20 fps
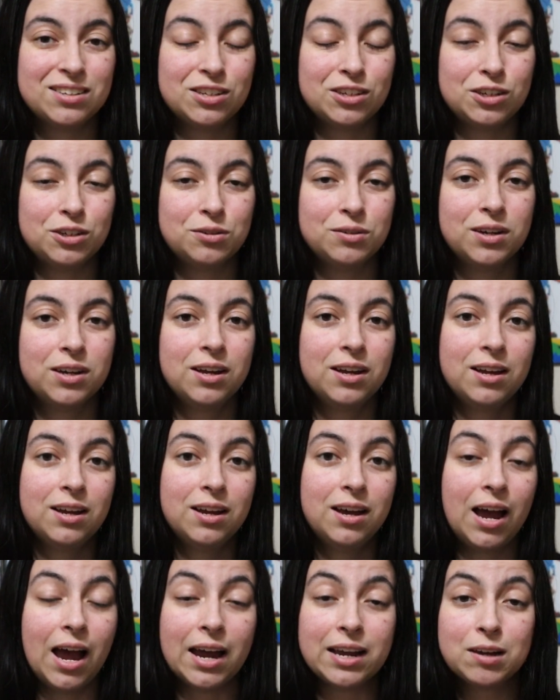So
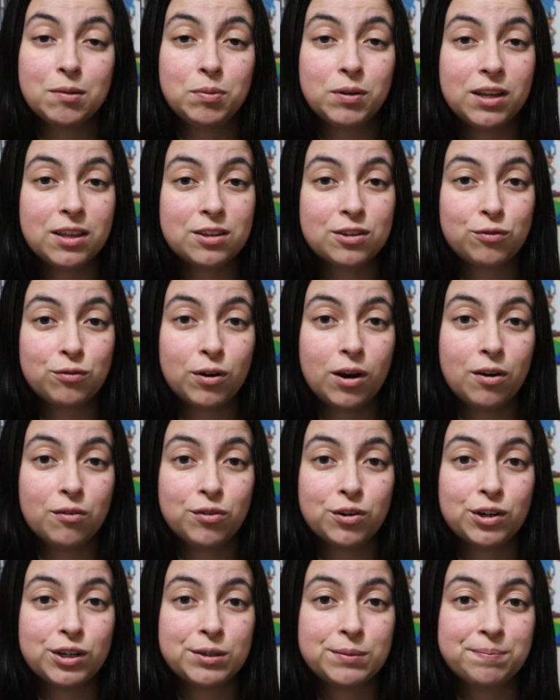I can play this
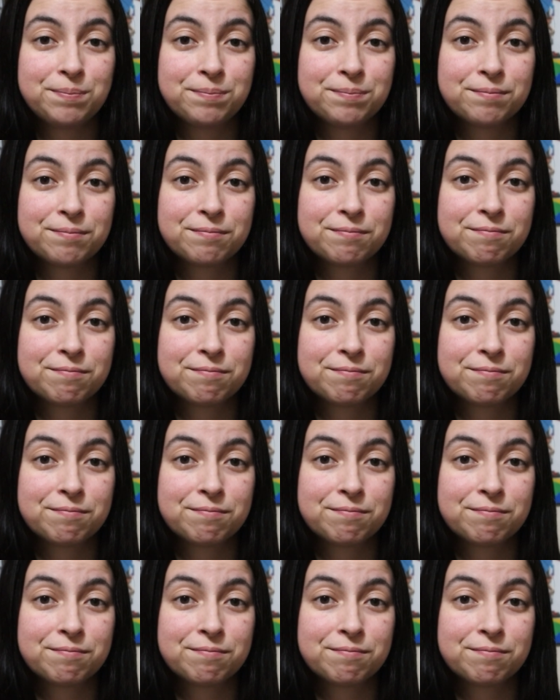forever,